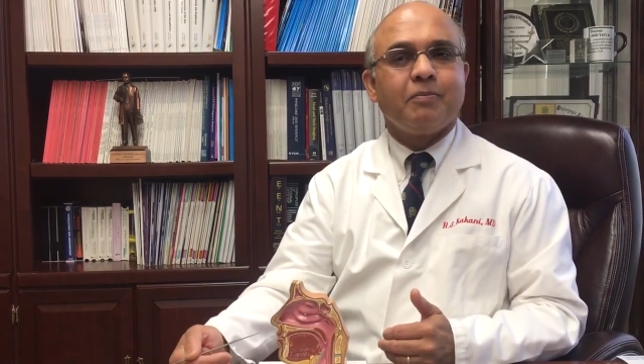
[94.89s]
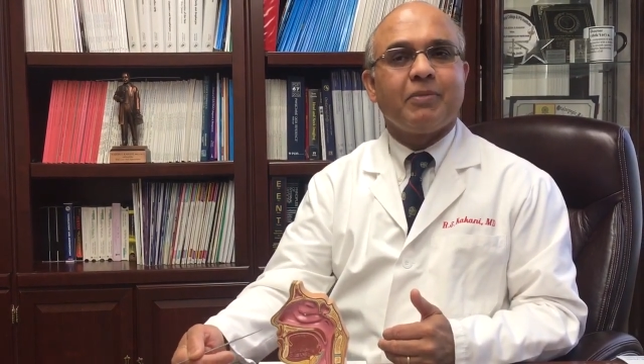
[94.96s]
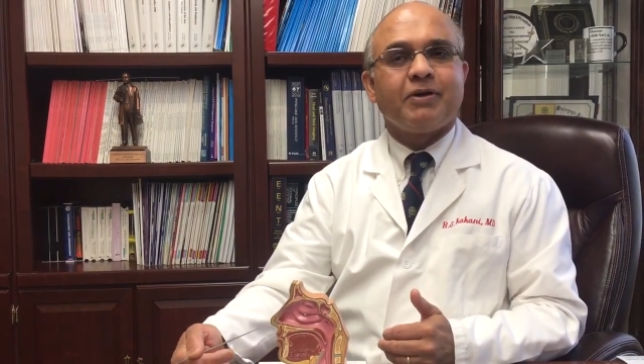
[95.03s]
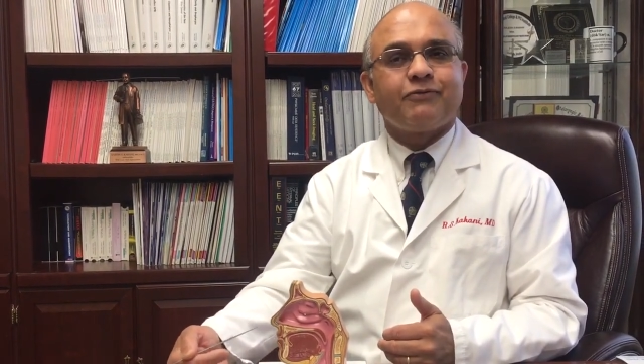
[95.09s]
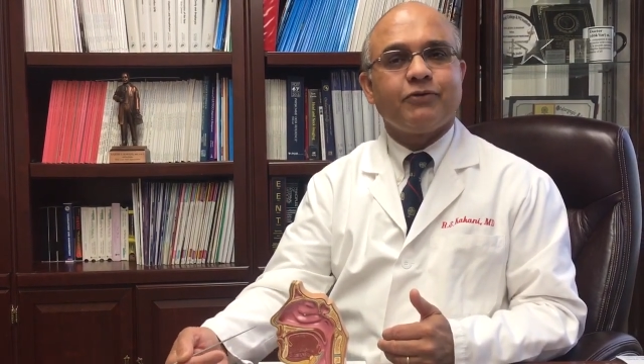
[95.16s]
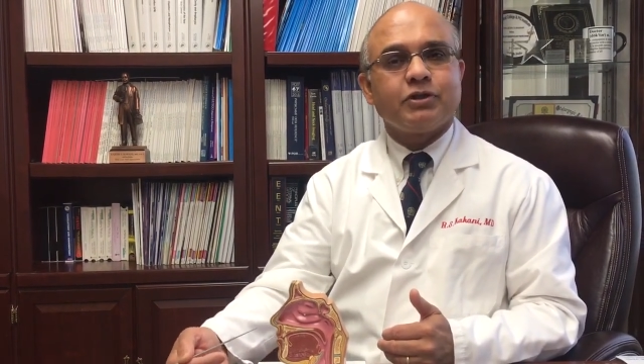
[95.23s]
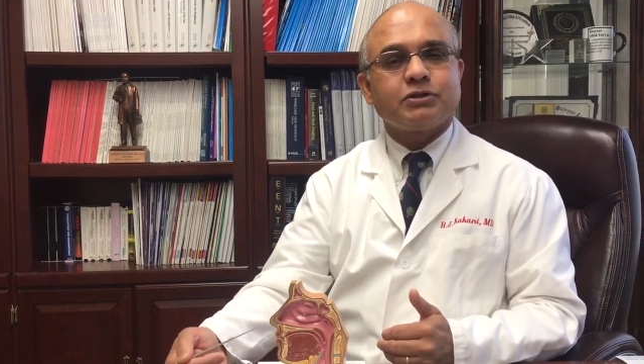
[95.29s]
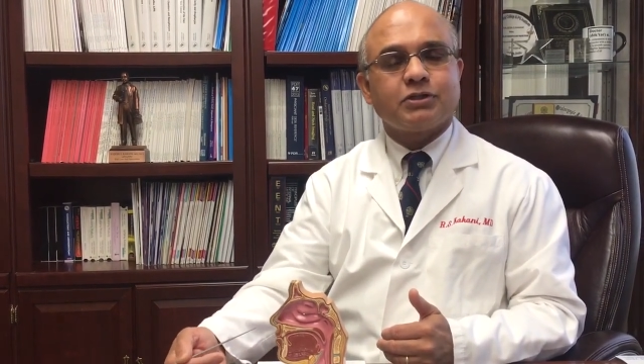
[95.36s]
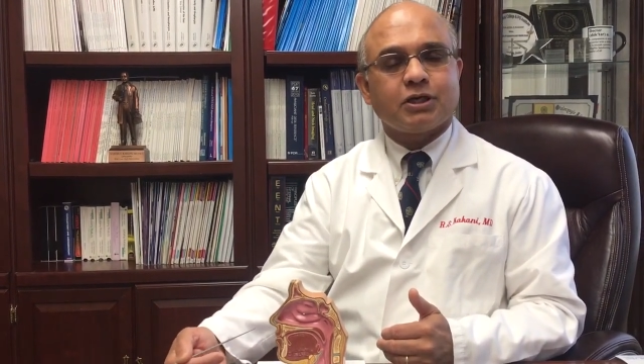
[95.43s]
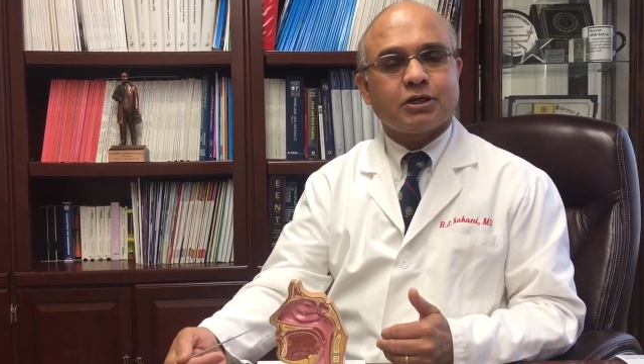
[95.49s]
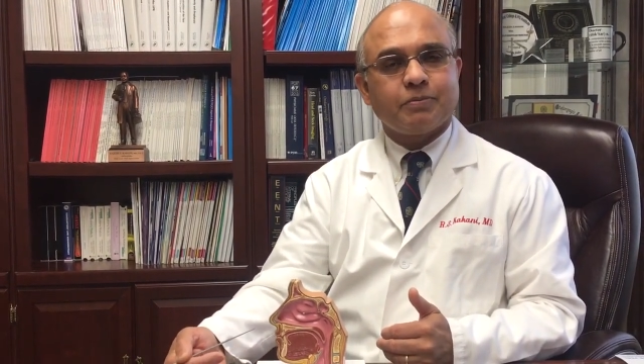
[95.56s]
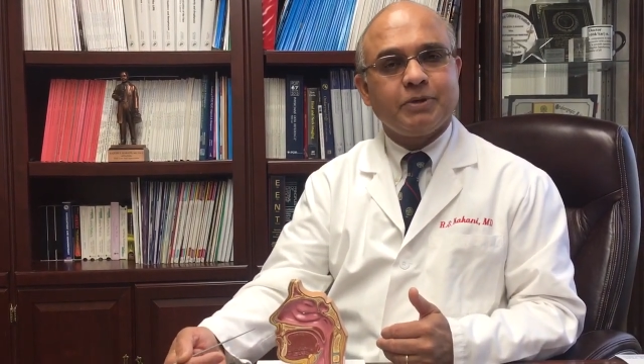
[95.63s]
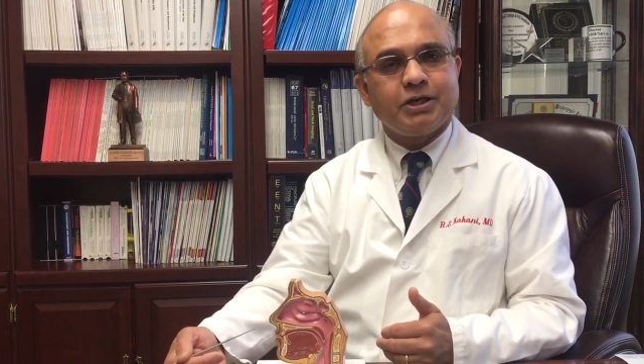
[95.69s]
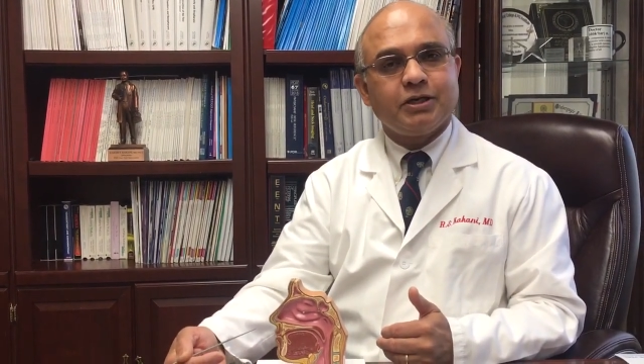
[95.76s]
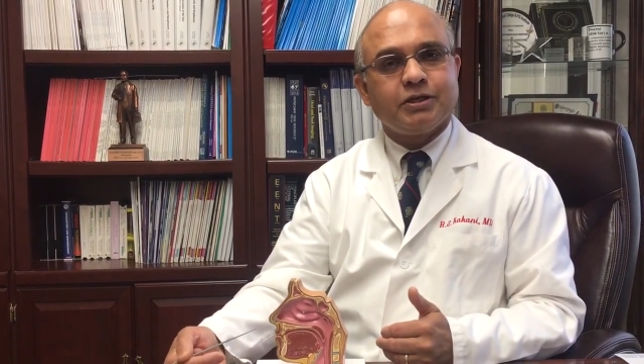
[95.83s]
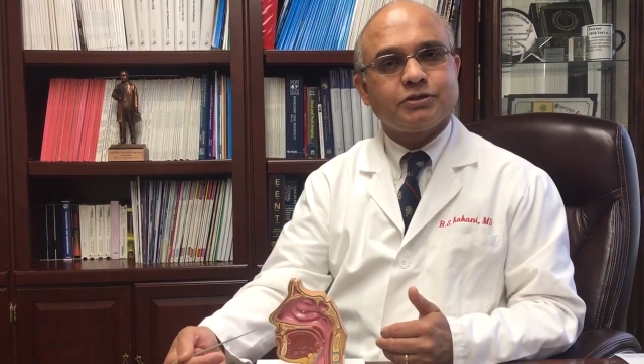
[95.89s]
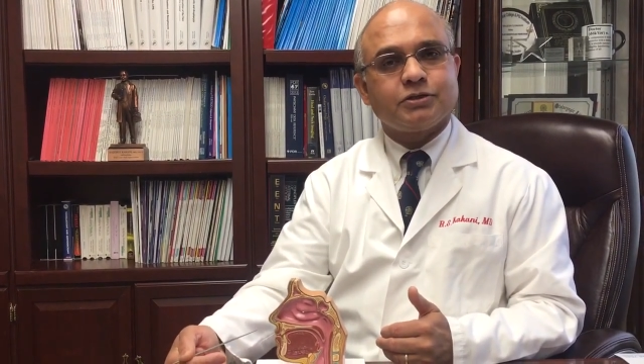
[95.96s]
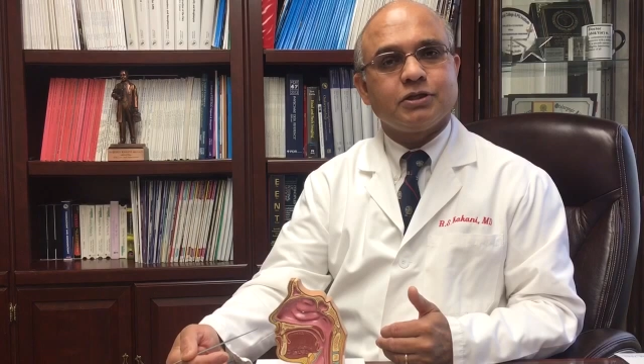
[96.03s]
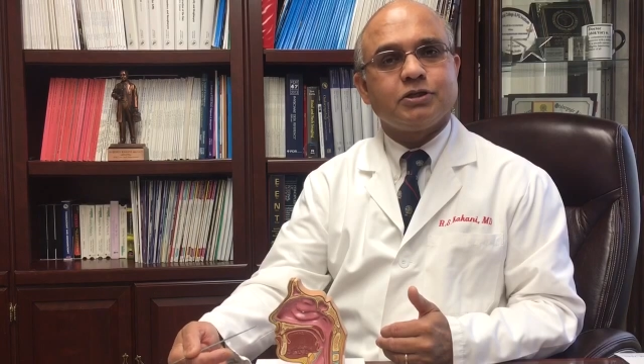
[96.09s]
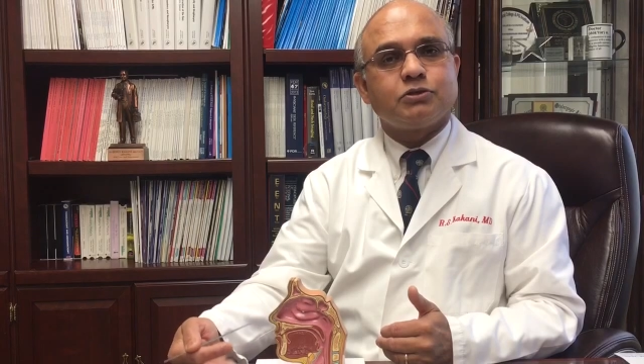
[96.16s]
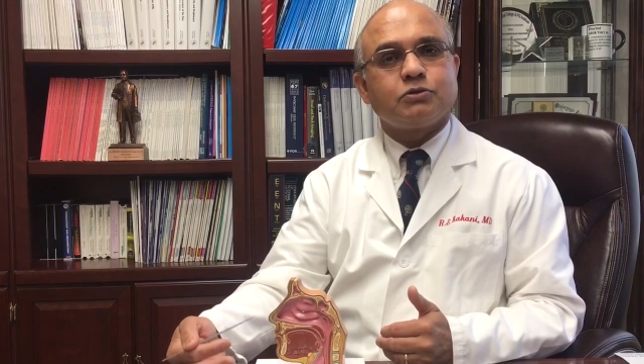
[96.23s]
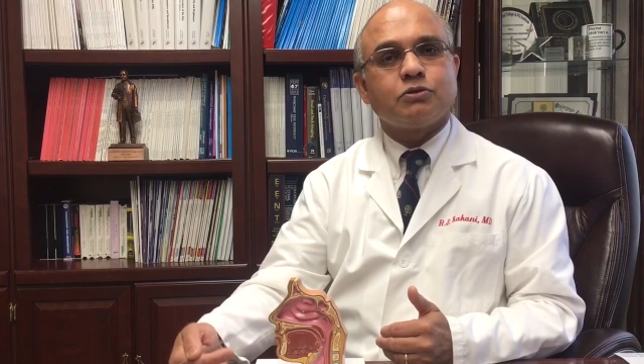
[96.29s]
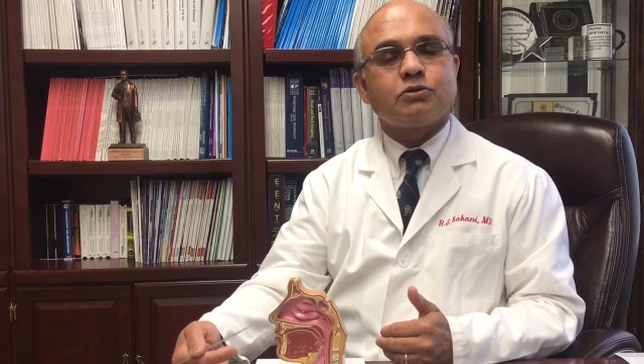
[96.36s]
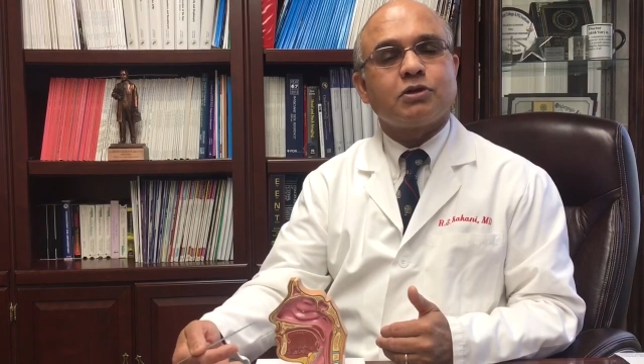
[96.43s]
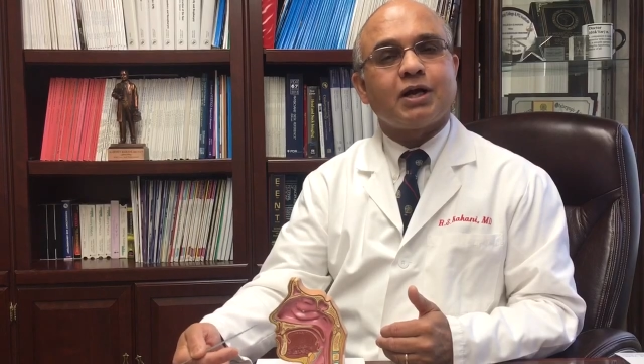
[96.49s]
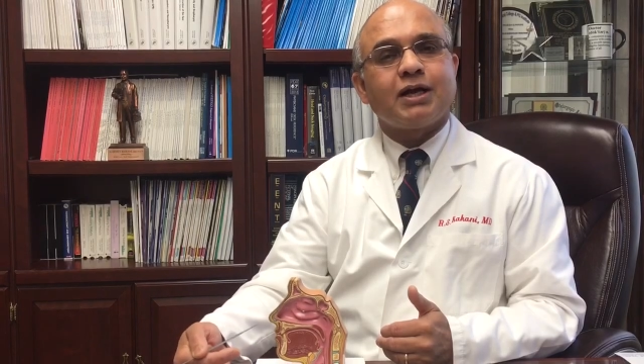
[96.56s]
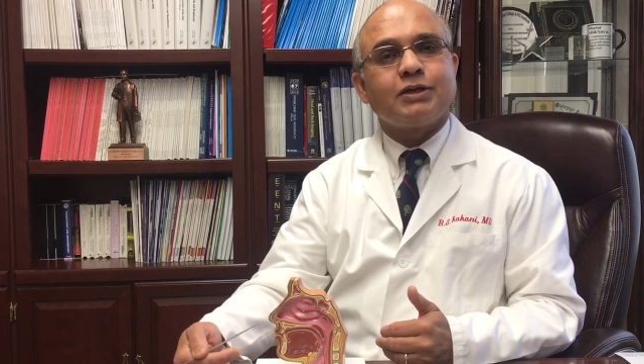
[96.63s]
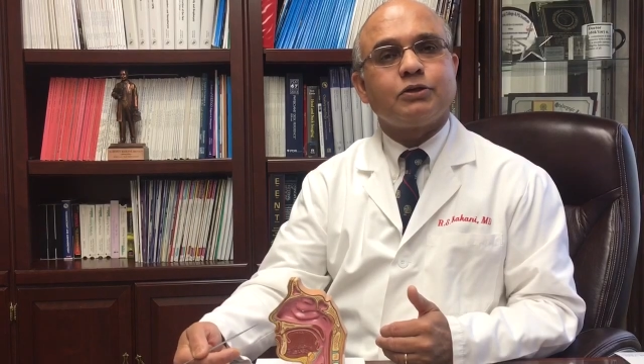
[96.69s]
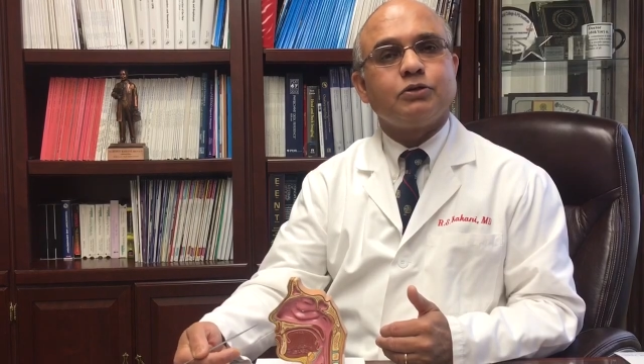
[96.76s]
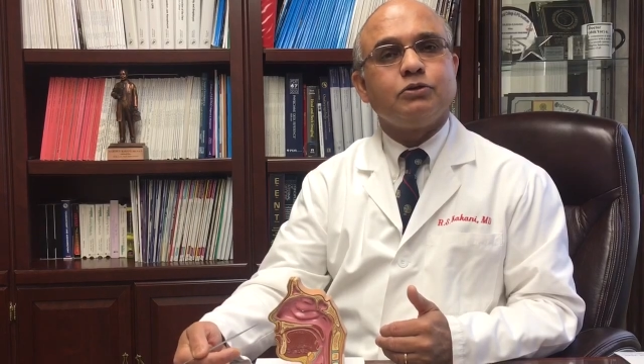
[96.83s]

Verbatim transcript: my first recommendation is to try